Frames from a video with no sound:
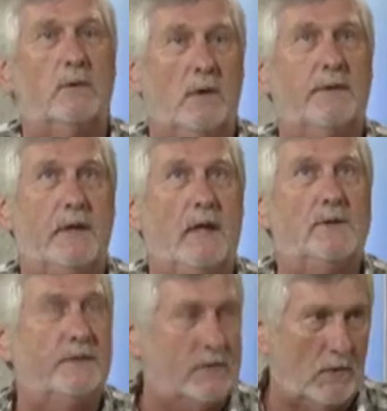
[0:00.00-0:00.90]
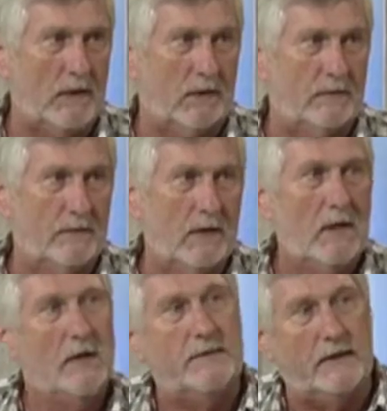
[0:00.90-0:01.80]
well the age of twelve
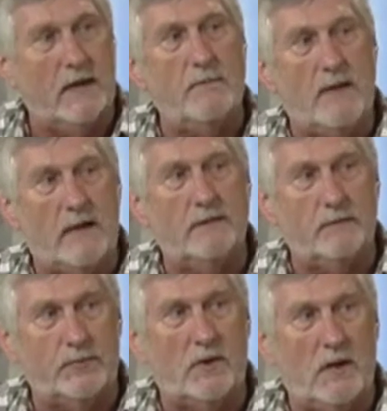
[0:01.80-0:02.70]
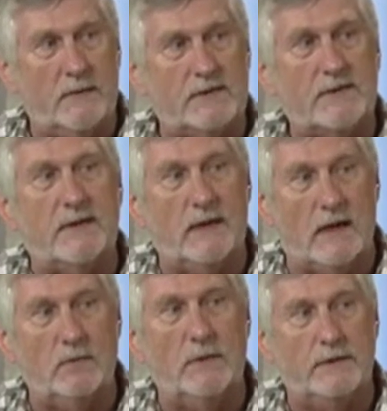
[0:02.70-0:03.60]
that I made the promise that
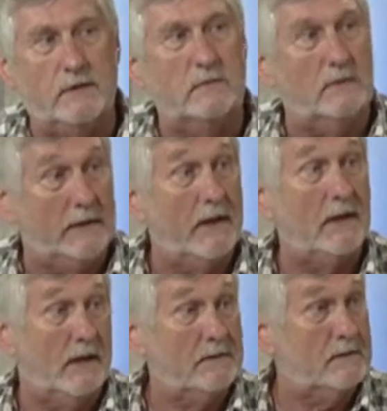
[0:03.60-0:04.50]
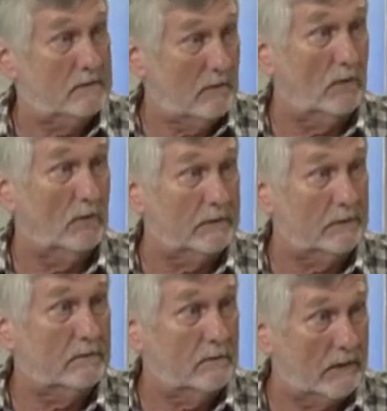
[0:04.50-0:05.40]
I would, when I got
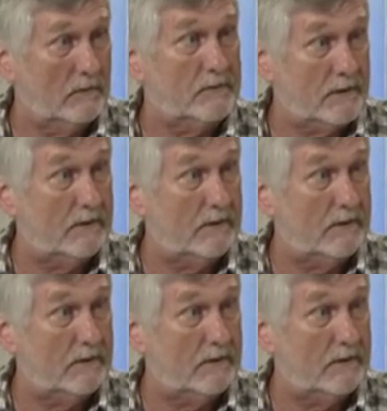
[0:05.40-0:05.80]
older, when I was an